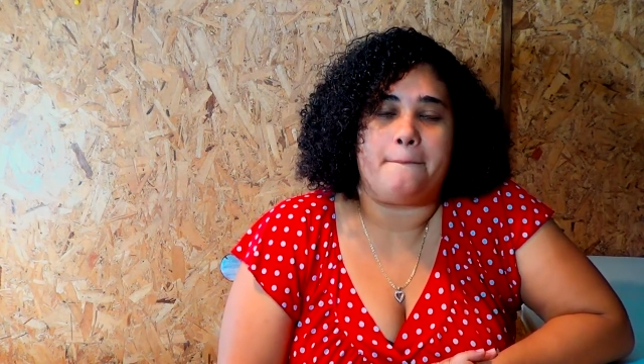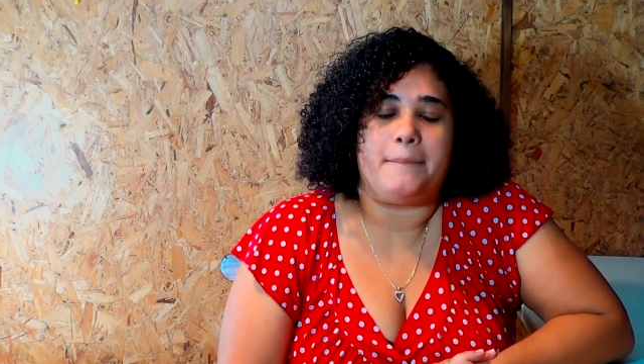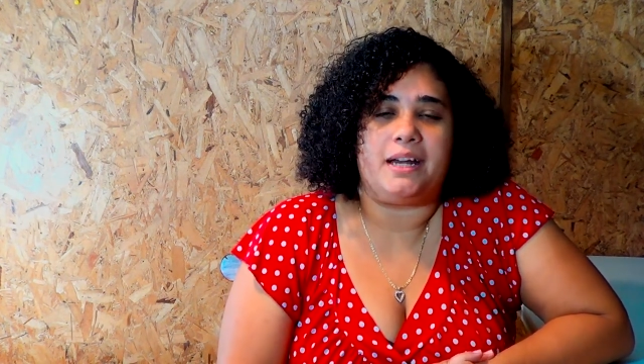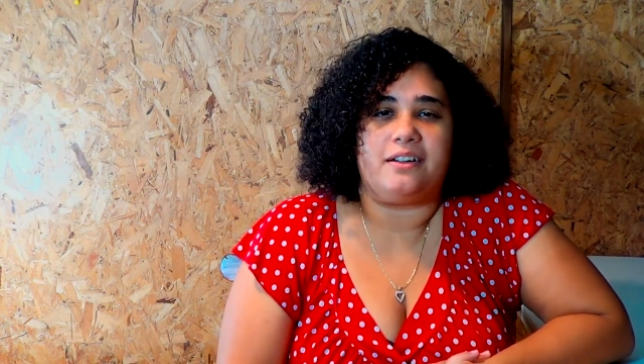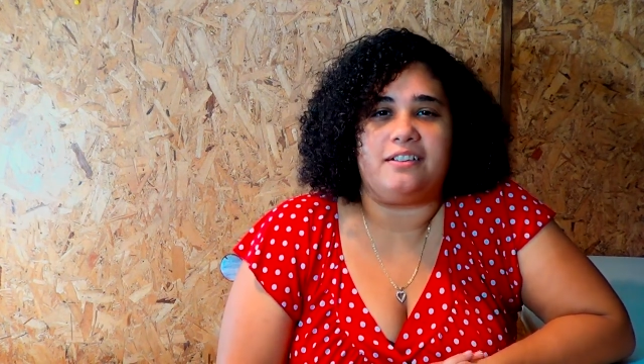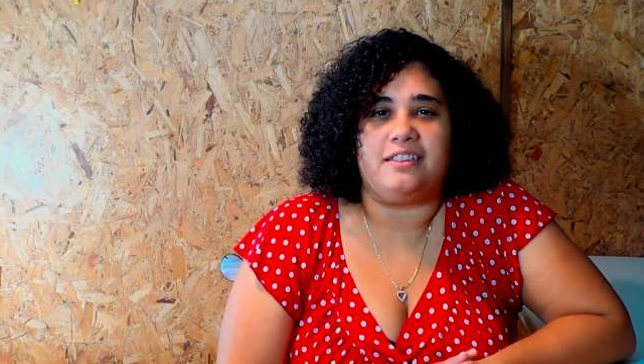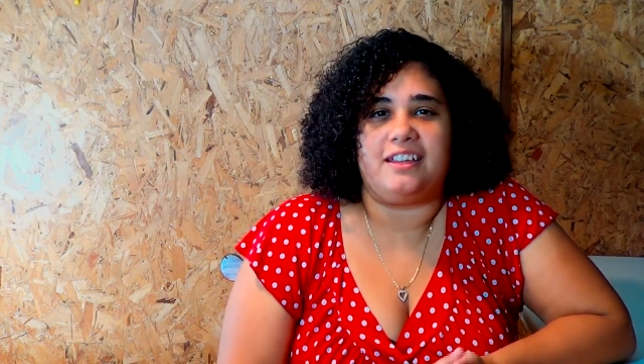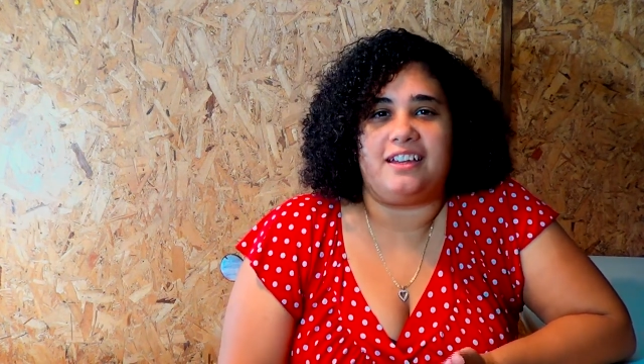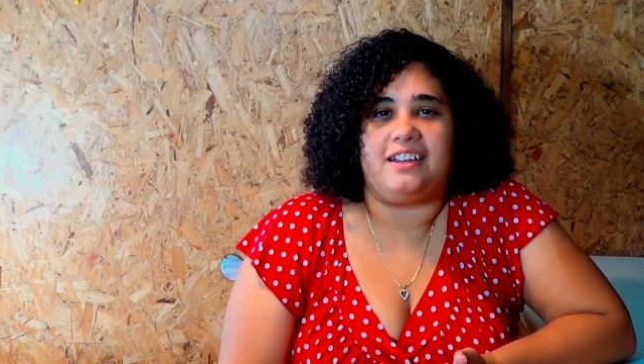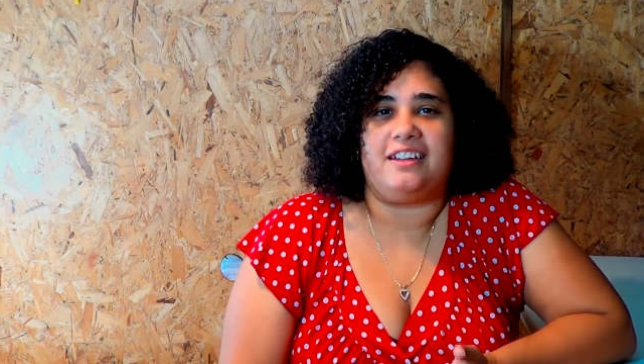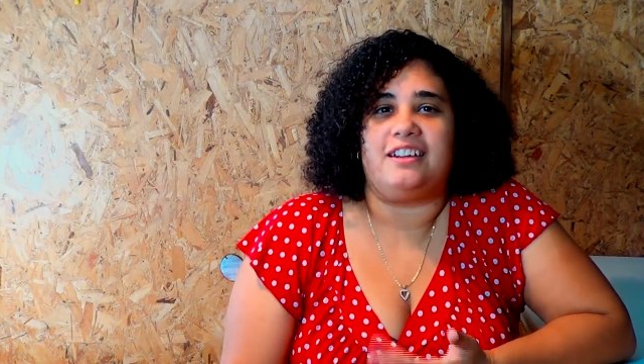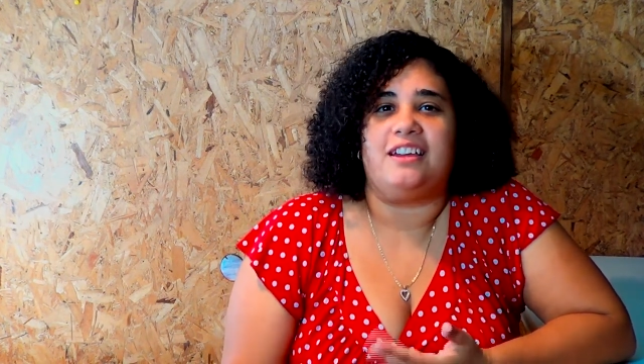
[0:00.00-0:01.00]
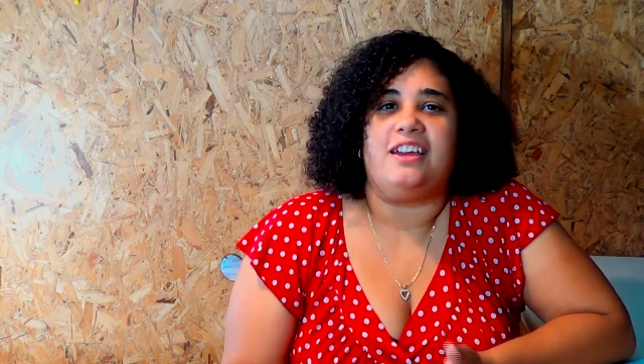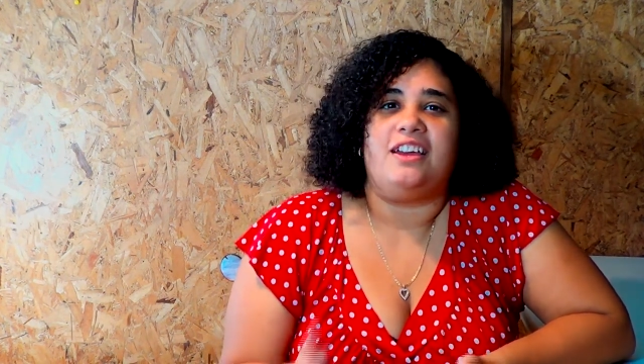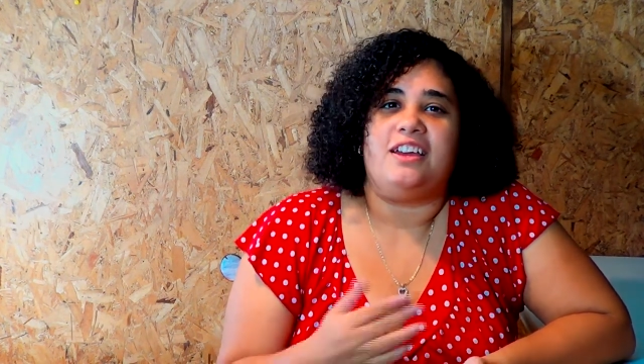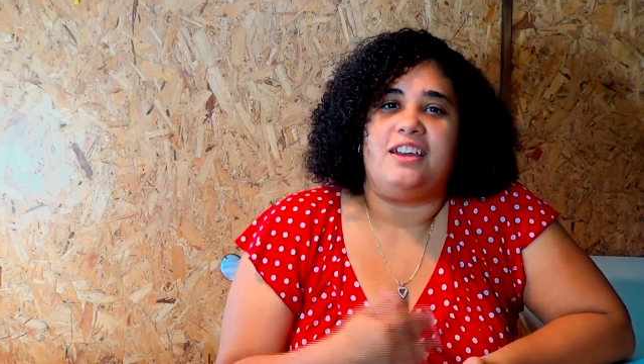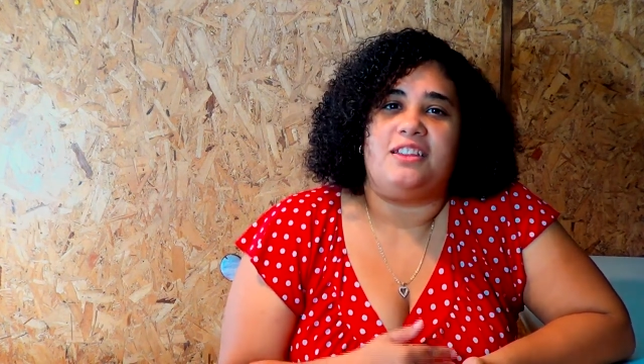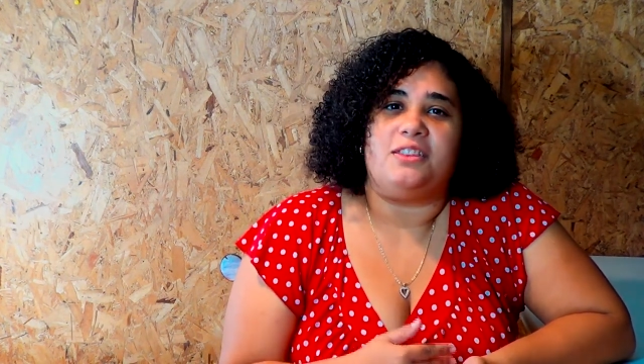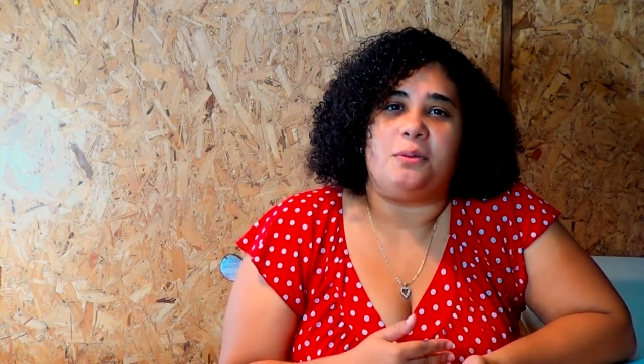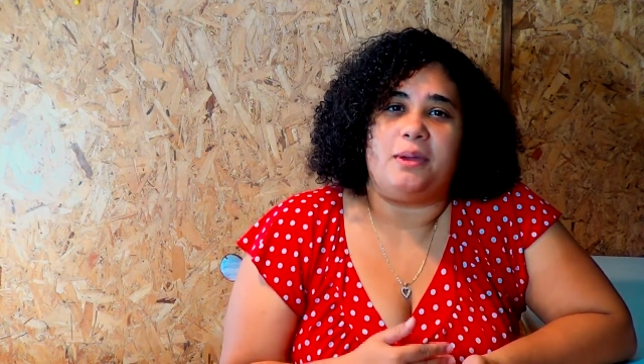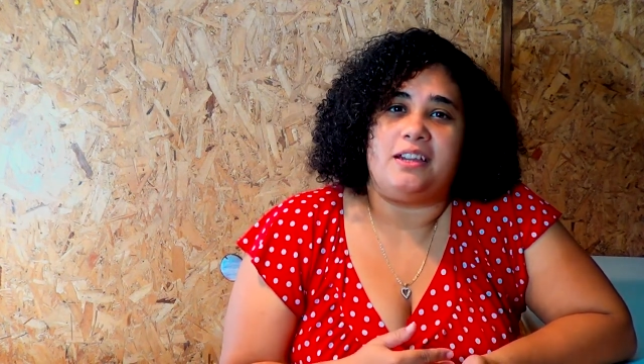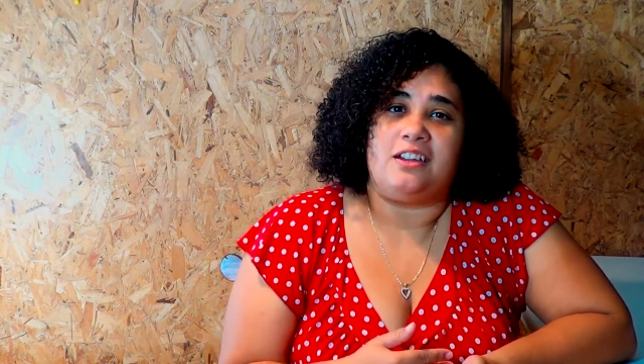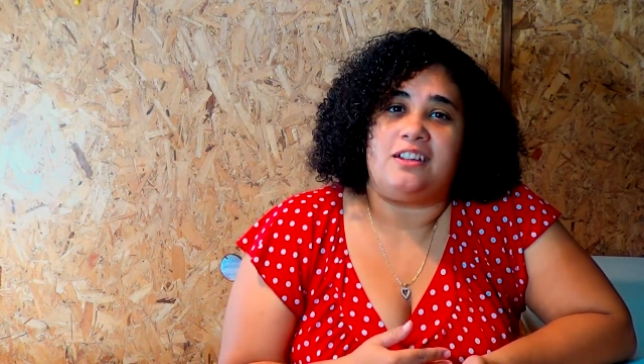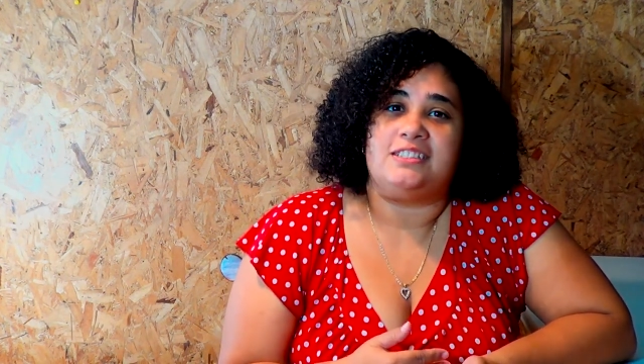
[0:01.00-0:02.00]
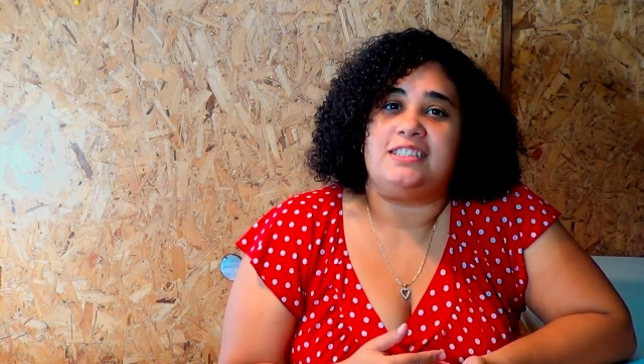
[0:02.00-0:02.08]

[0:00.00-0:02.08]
better than the weight loss